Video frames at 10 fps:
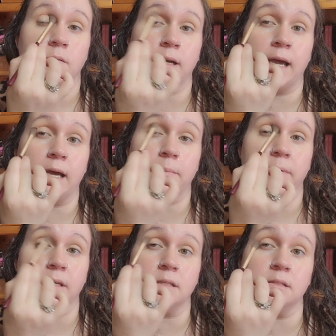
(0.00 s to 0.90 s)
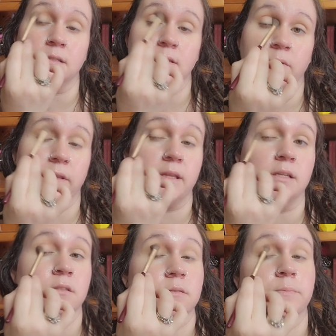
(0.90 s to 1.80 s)
what happens with
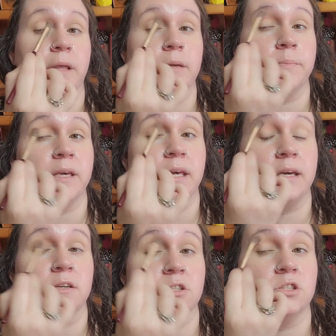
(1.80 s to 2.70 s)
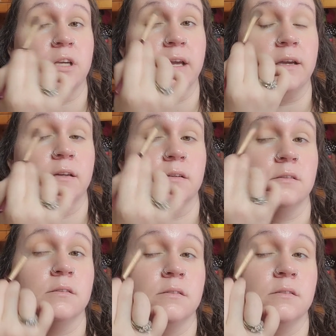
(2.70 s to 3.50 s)
this, like, pinkish shade.